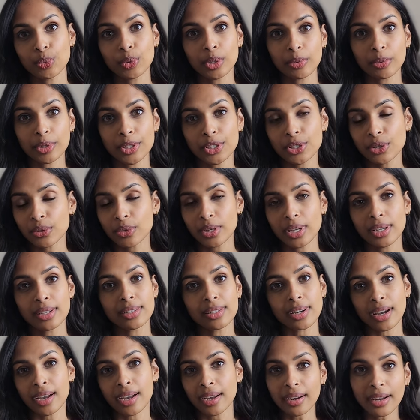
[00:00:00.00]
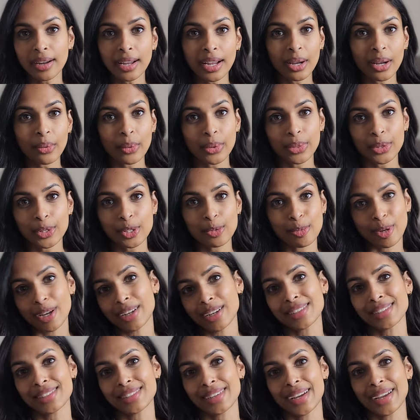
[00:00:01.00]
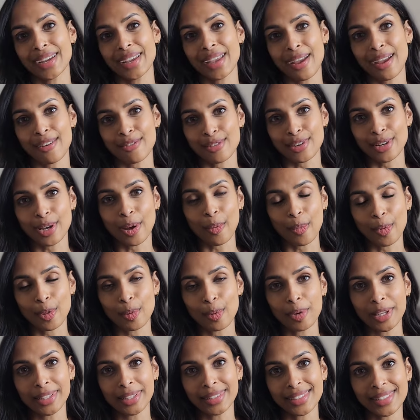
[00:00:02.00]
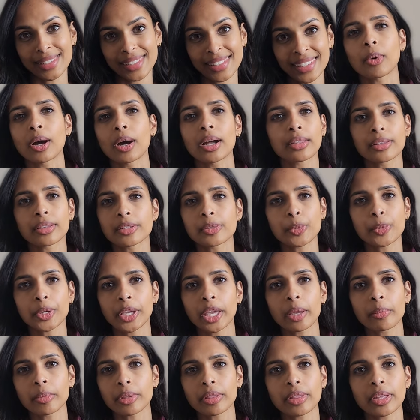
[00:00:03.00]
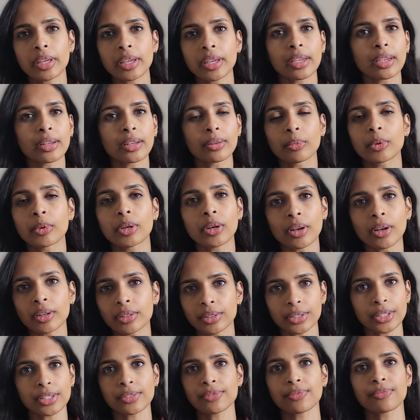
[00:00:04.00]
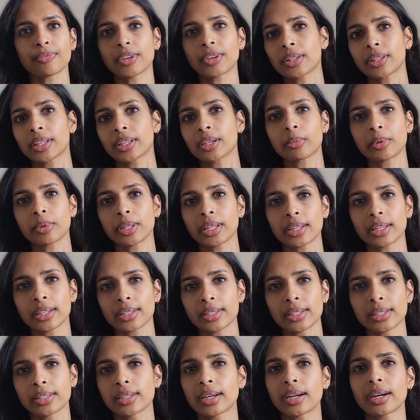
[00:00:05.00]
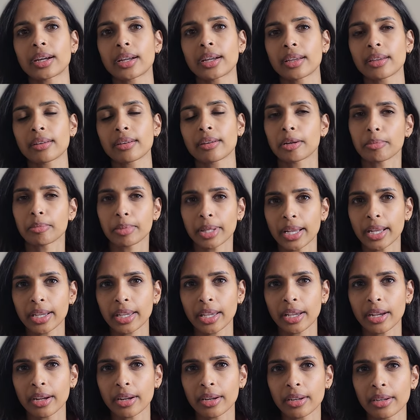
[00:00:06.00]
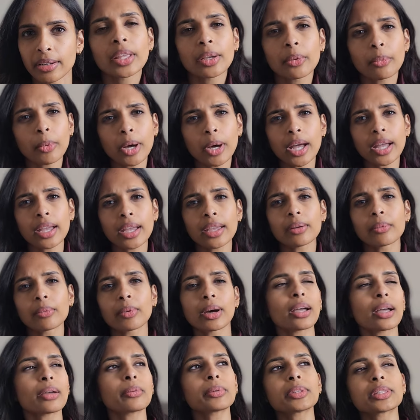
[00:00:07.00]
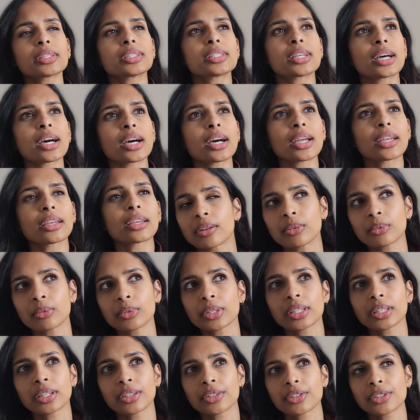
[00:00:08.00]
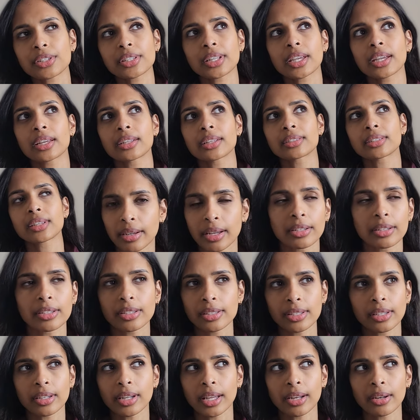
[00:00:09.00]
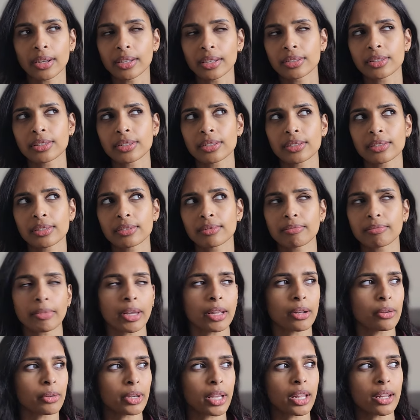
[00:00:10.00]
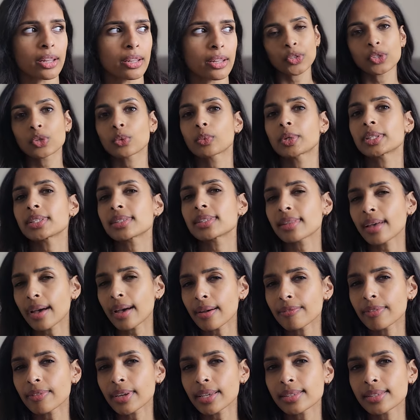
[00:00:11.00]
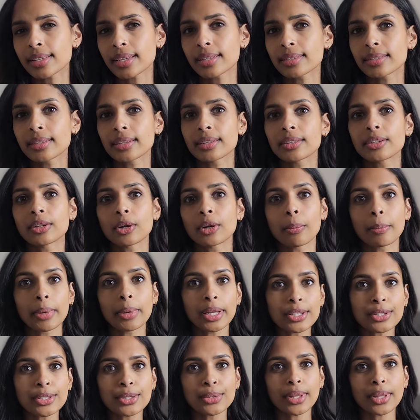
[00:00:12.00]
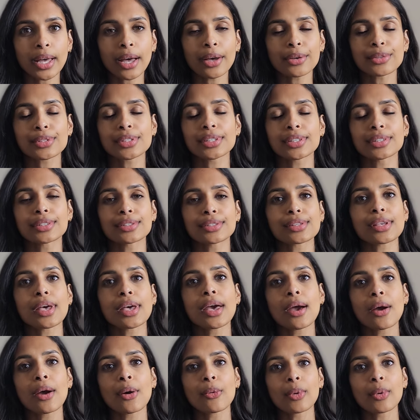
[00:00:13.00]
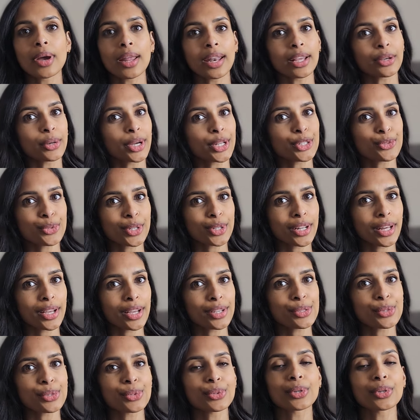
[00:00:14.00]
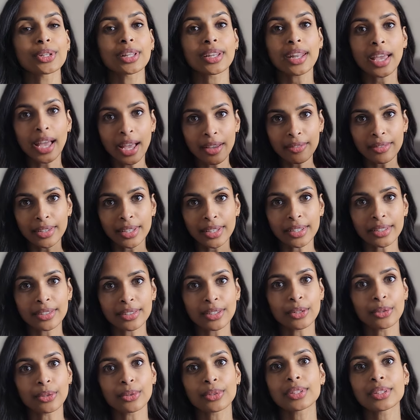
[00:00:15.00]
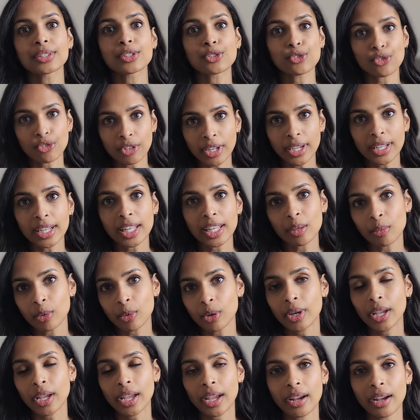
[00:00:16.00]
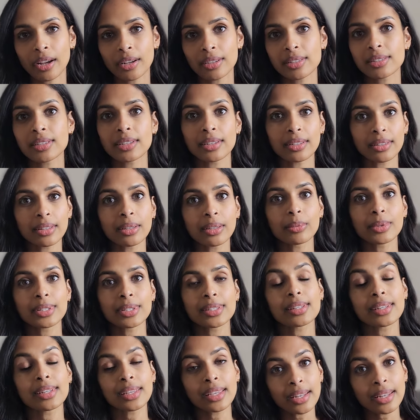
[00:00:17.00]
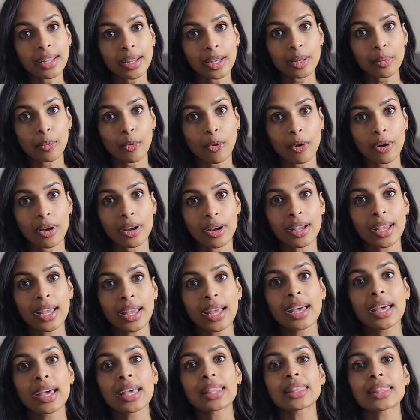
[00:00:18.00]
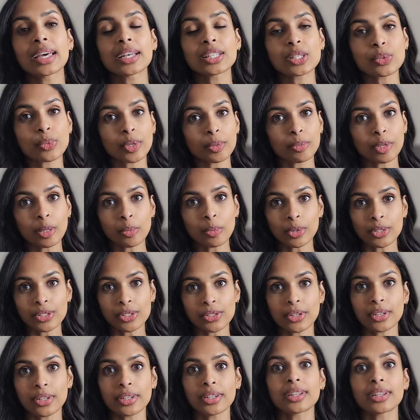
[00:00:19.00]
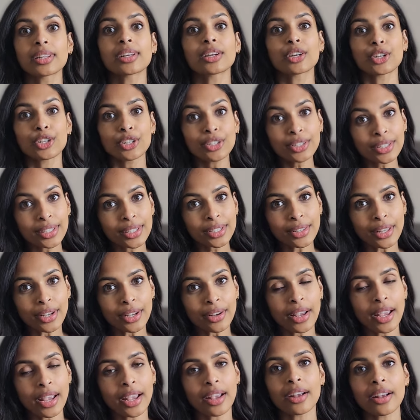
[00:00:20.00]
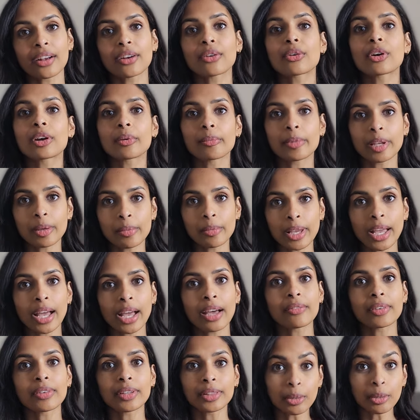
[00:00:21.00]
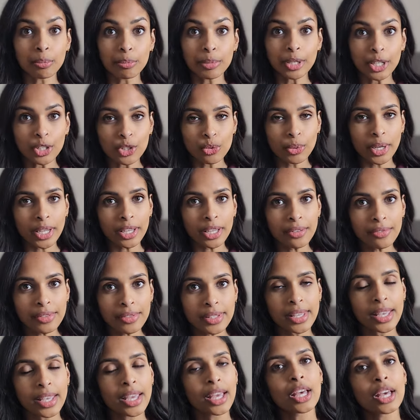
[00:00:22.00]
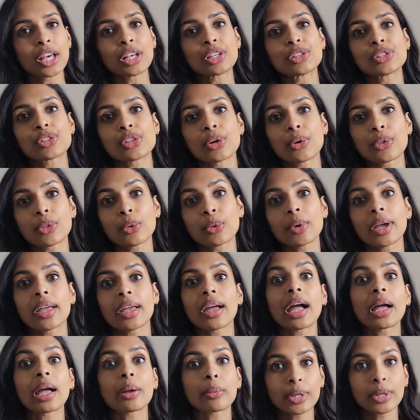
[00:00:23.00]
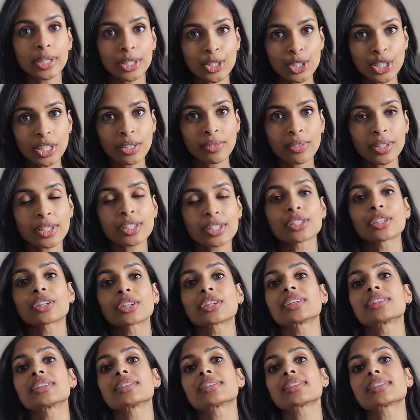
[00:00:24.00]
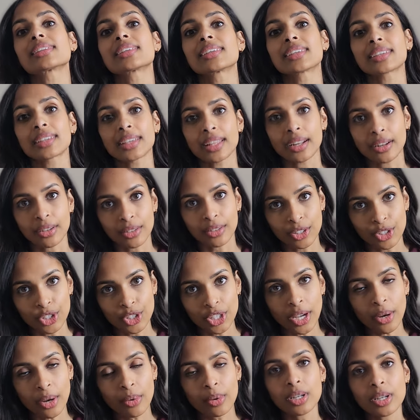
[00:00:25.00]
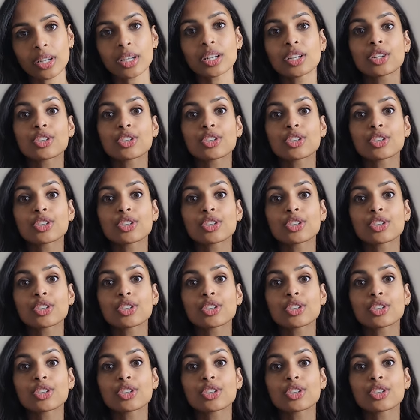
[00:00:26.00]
we were doing, dyeing our hair with this box dye every couple of months. Why this became a thing, and we all just felt like we needed to dye our black hair. Like why? Why with the dye? I don't really understand. I just, I just, I don't get it. So once that phase ended, you know, mid two thousands, when I graduated high school and having, you know, the straight emo hair suddenly wasn't in anymore, that's when people started curling their hair or maybe having the beach waves. So the way I would achieve this look is get out of the shower,